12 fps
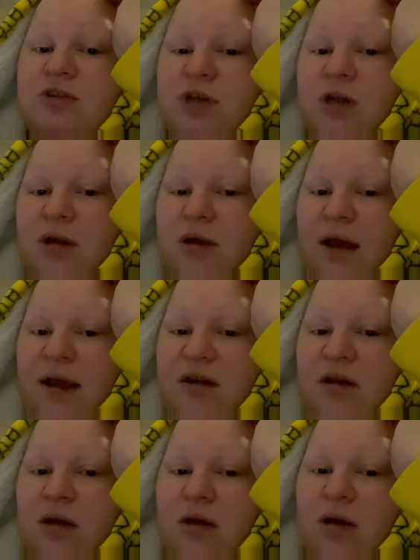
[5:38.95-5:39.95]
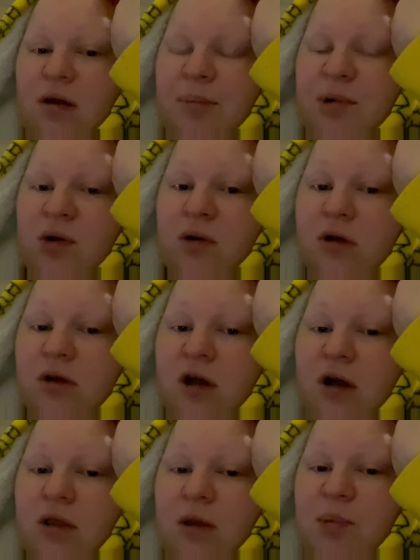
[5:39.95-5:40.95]
She had a broken
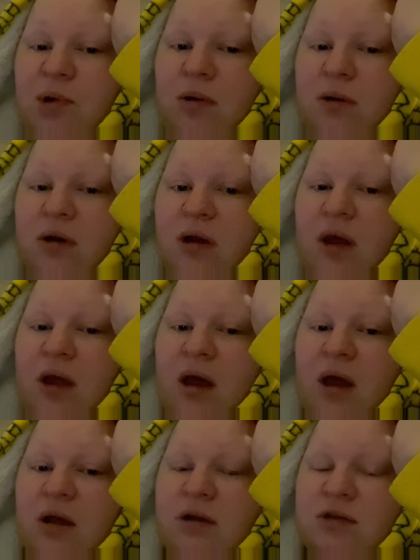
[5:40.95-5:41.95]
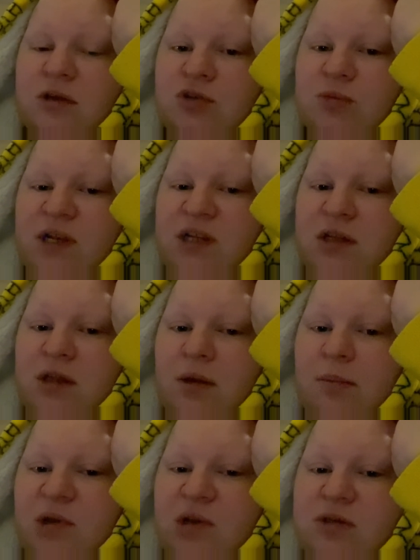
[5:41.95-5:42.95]
collarbone, so she went to the
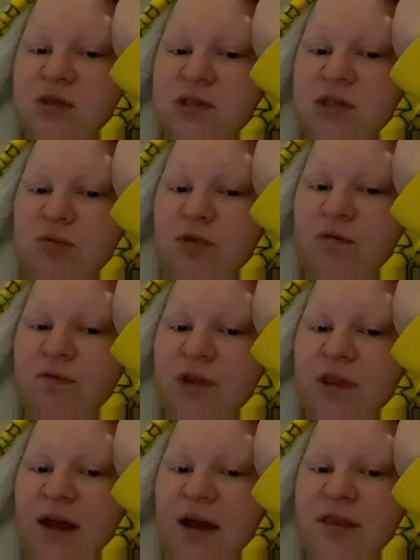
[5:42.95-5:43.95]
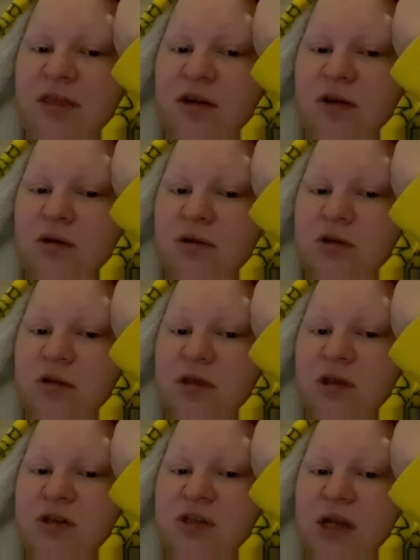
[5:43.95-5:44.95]
emergency room for that, and they noted
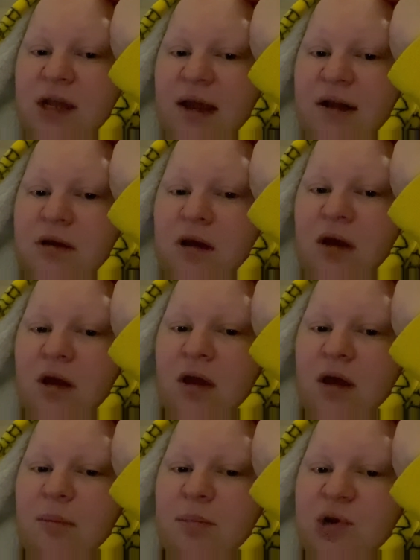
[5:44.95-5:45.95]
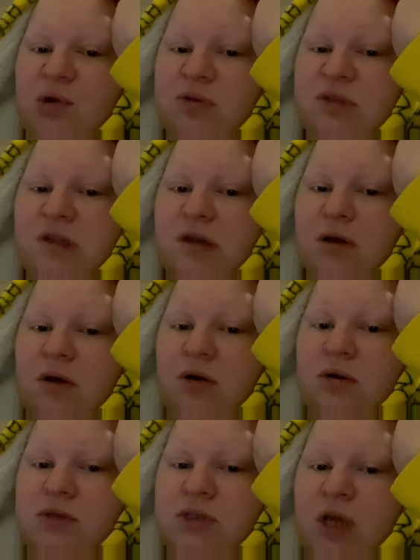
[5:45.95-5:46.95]
that she had bruises and
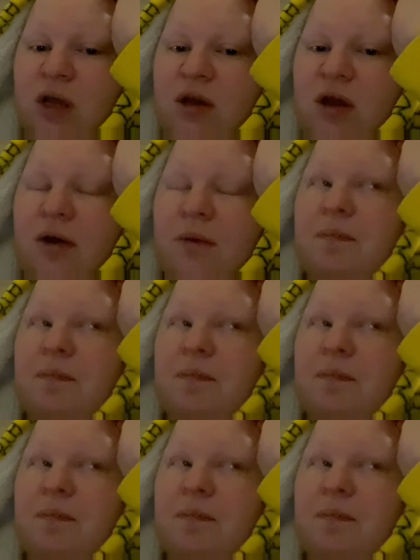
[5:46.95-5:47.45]
cuts on her,